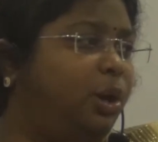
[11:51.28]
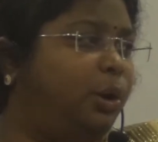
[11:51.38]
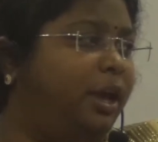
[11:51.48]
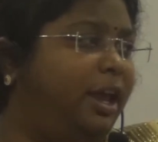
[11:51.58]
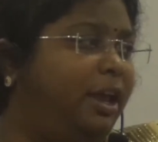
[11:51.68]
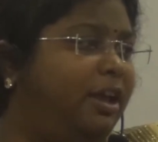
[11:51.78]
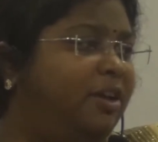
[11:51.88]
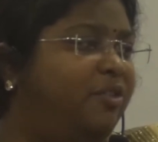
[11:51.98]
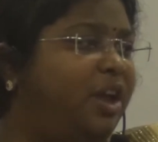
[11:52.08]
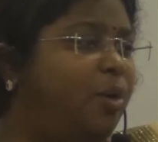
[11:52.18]
Okay,
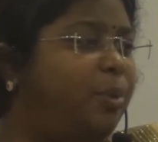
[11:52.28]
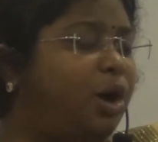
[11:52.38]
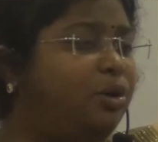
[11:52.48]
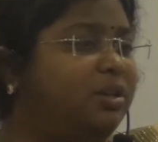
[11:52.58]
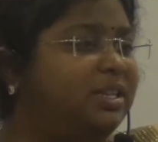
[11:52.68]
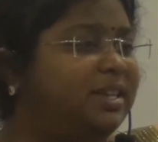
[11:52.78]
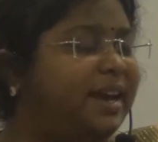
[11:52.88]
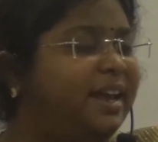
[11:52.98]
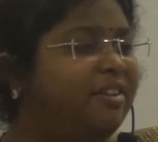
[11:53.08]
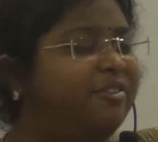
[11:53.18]
we have borrowed this
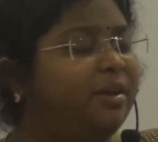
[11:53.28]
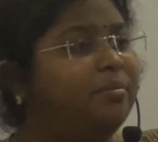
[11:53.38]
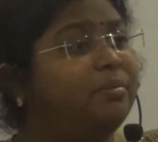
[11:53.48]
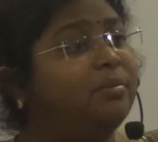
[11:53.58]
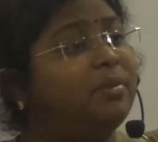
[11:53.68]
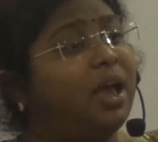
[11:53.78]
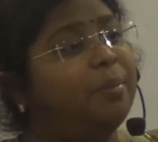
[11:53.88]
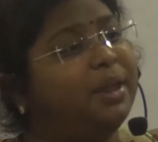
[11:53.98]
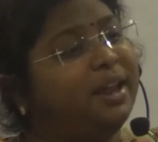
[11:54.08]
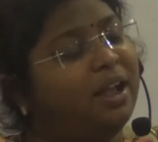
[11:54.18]
idea from
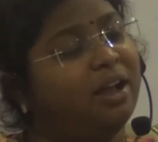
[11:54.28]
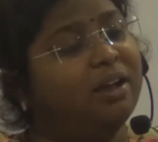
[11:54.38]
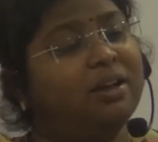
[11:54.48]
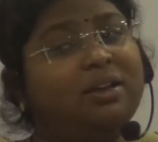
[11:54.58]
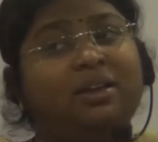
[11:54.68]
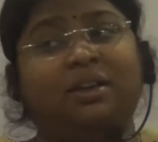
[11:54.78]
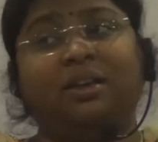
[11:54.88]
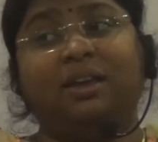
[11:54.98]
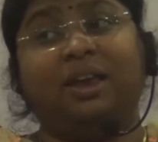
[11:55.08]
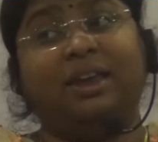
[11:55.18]
America.
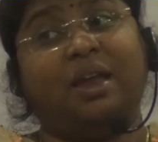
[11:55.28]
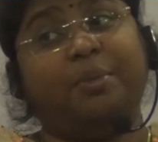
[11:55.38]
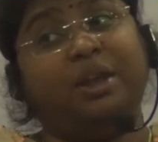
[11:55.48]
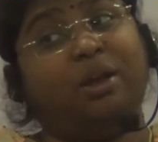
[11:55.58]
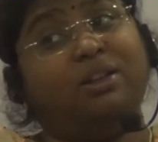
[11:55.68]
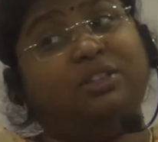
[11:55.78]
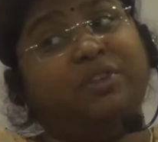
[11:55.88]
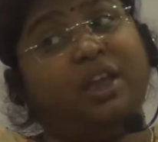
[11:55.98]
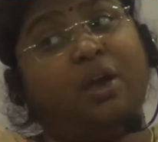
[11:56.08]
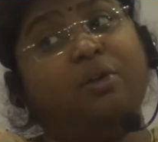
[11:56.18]
In America also
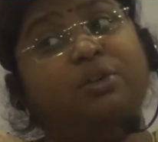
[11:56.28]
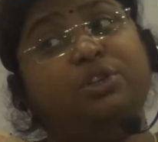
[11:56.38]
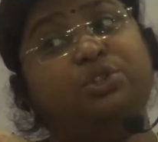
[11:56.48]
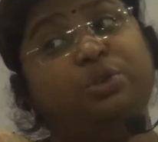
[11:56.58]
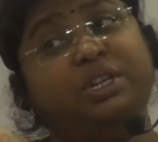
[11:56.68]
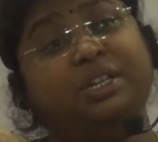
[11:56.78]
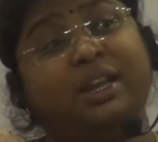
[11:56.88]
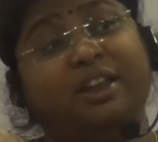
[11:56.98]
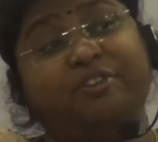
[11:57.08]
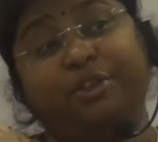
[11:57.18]
we have
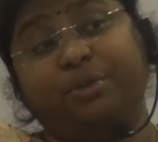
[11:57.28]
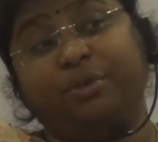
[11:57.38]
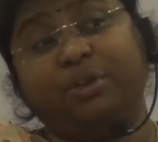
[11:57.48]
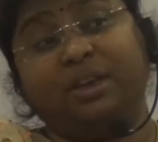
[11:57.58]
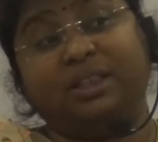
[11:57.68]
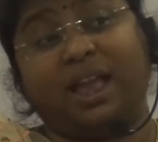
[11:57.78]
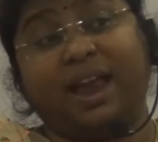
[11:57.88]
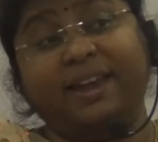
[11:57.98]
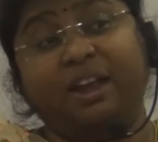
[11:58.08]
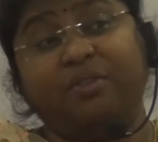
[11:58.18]
judicial review.
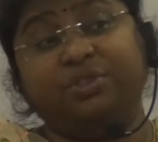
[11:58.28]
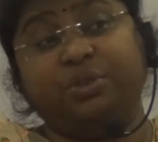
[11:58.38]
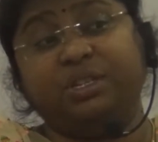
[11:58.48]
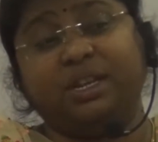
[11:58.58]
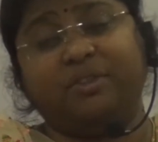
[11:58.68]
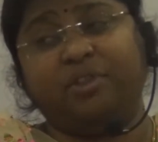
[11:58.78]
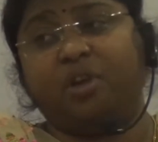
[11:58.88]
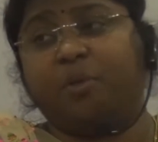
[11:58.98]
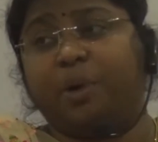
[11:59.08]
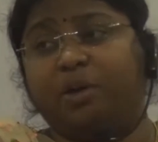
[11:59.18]
Idea of judicial review you
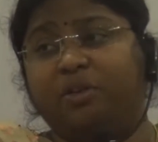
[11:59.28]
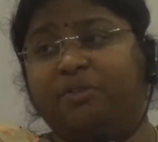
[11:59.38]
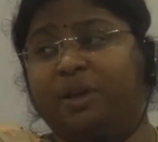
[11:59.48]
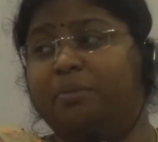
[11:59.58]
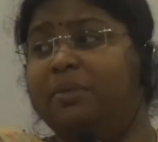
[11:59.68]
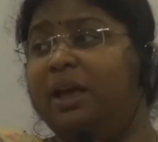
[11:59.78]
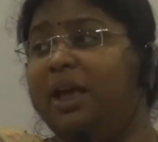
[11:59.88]
have borrowed from